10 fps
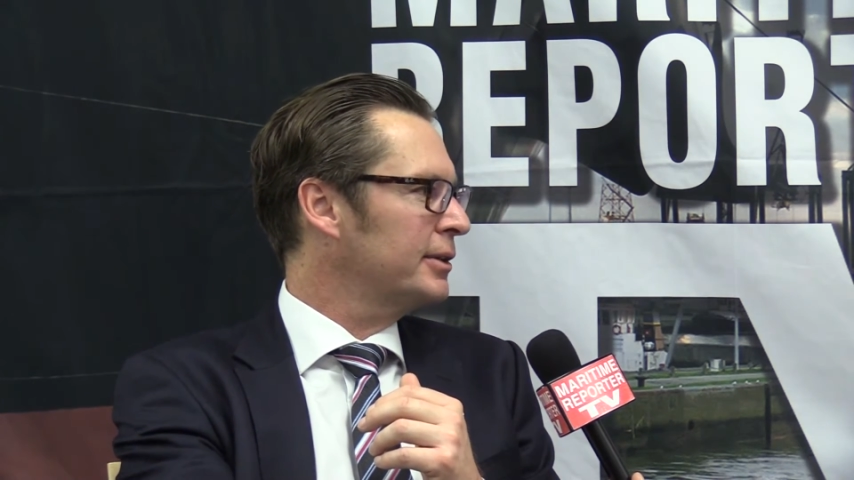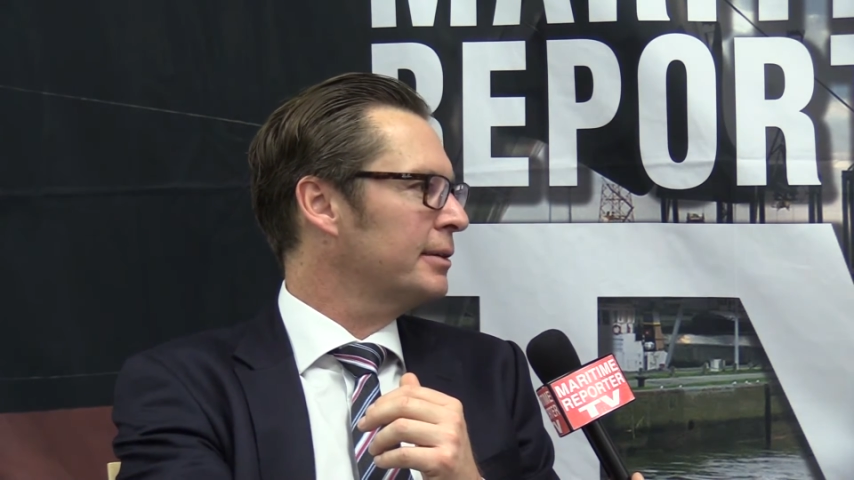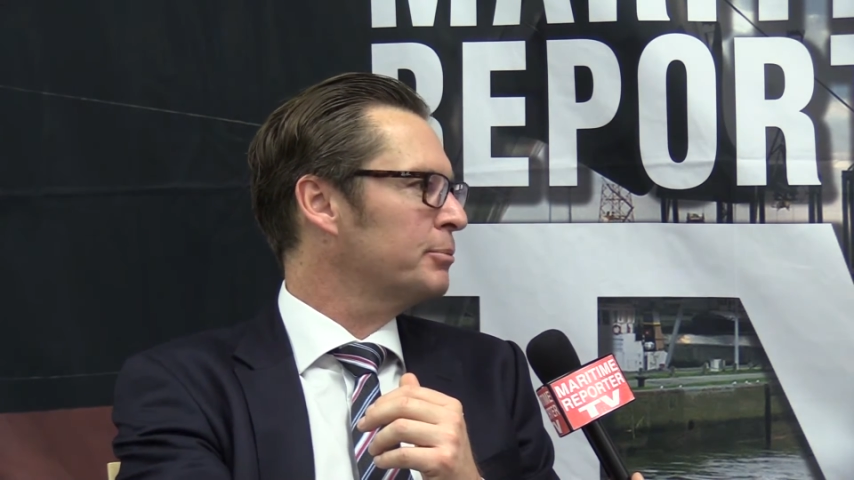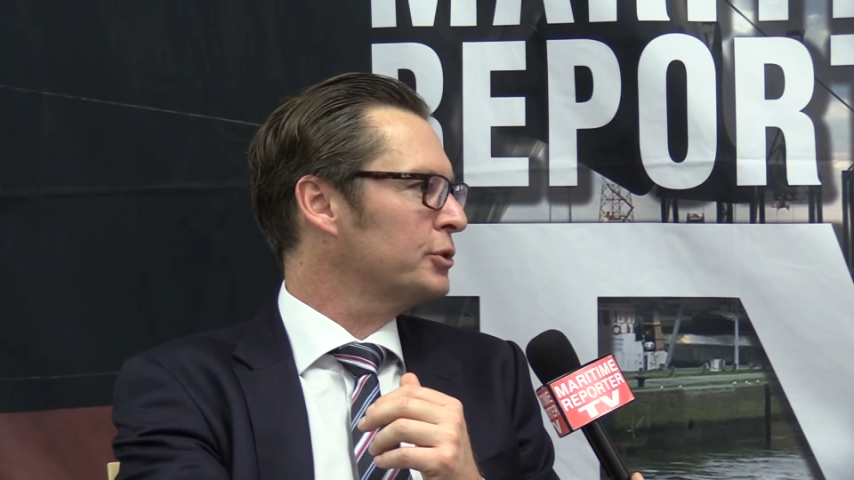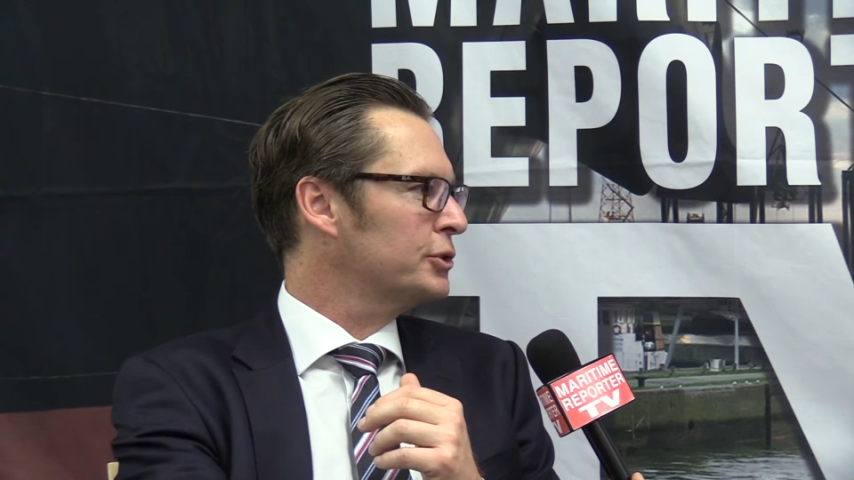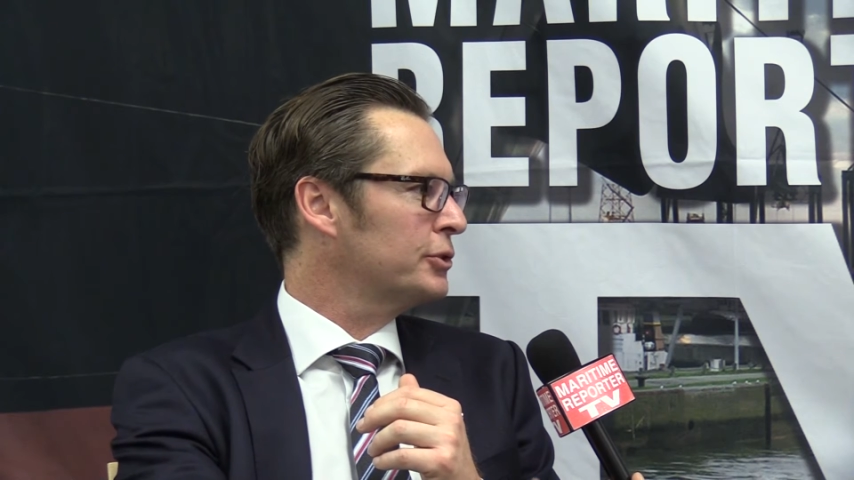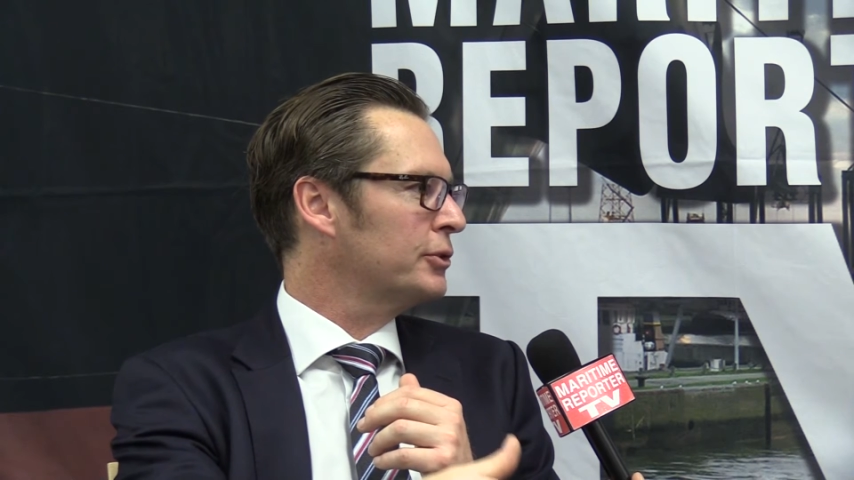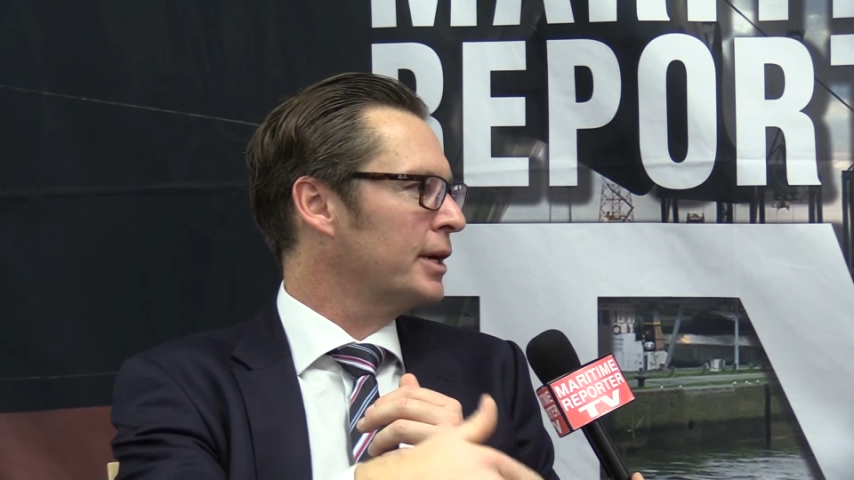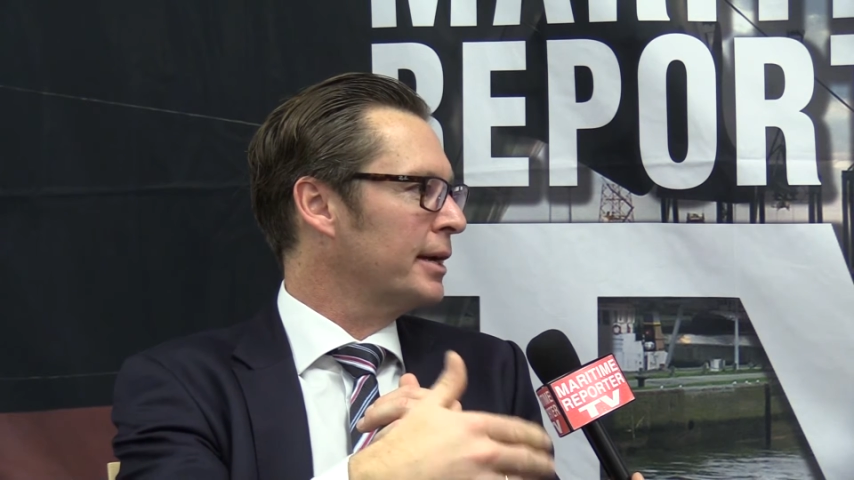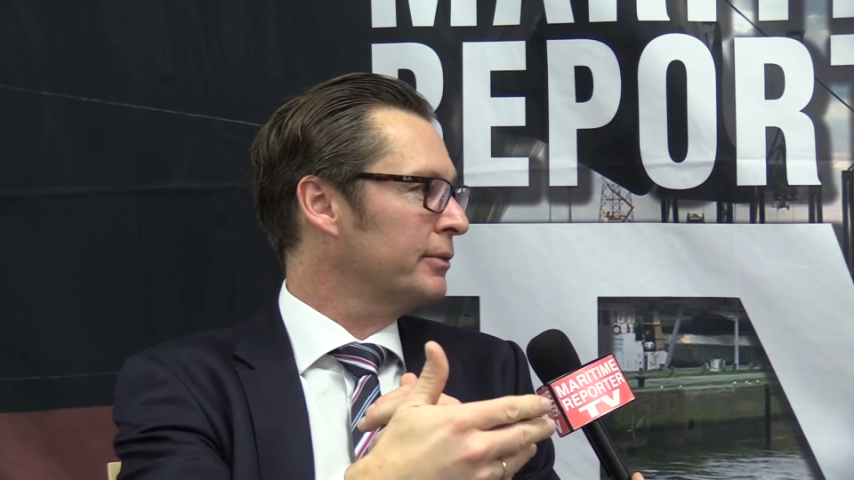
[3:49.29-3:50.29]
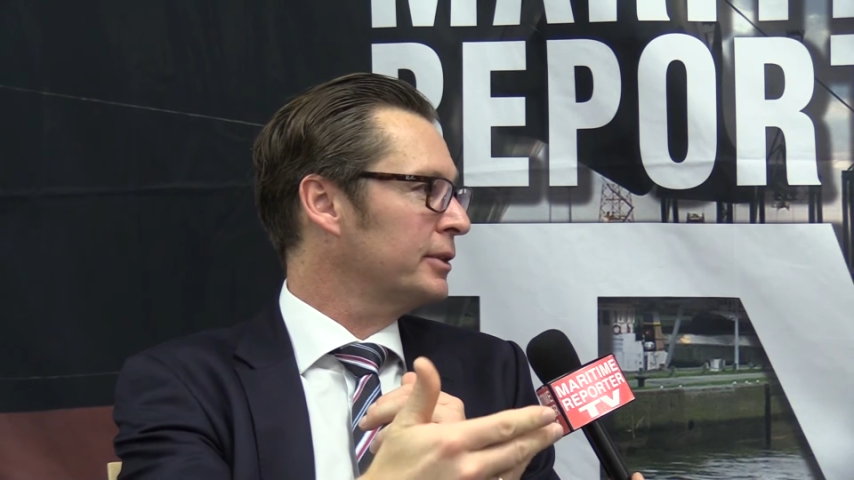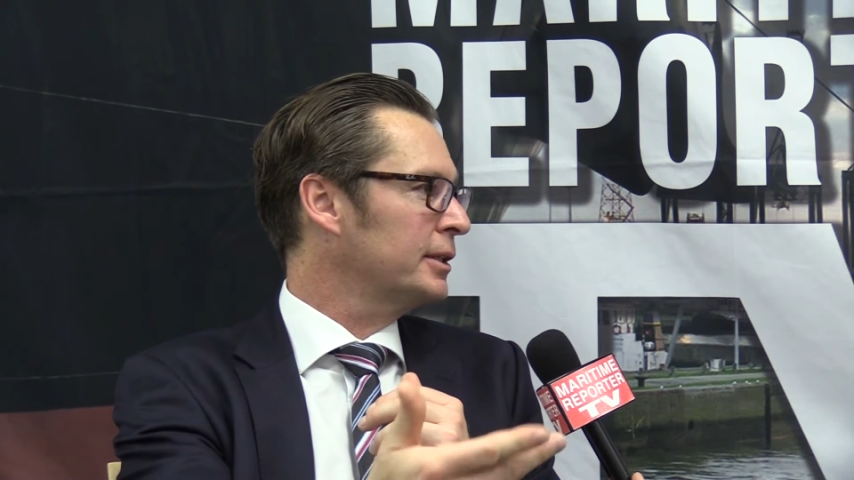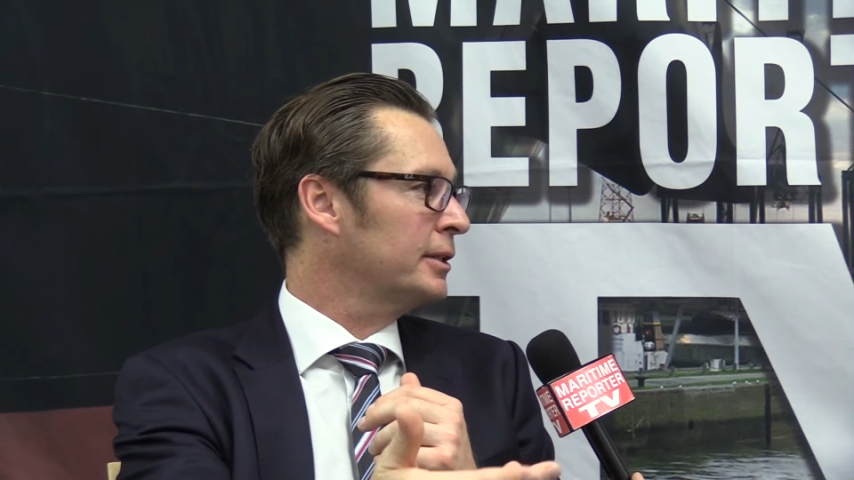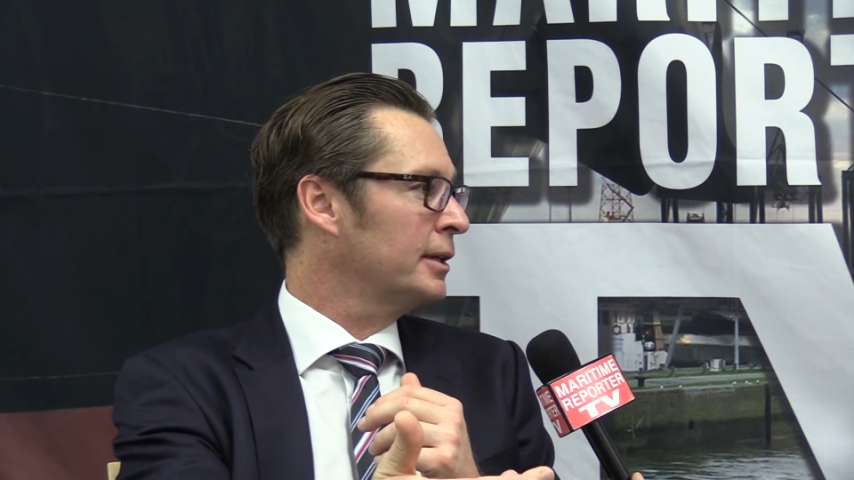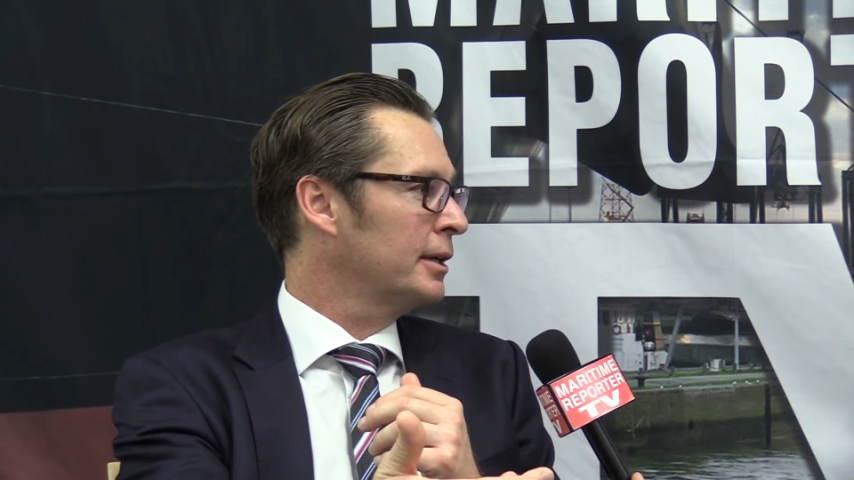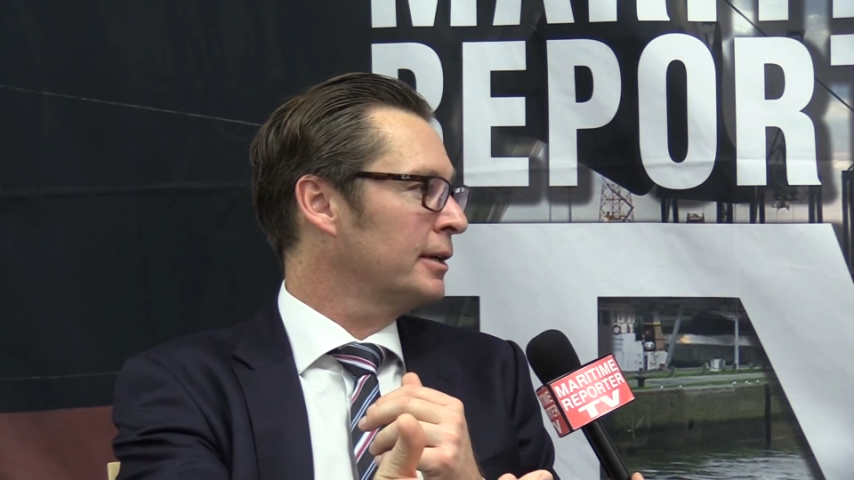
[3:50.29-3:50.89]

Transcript: temperature and the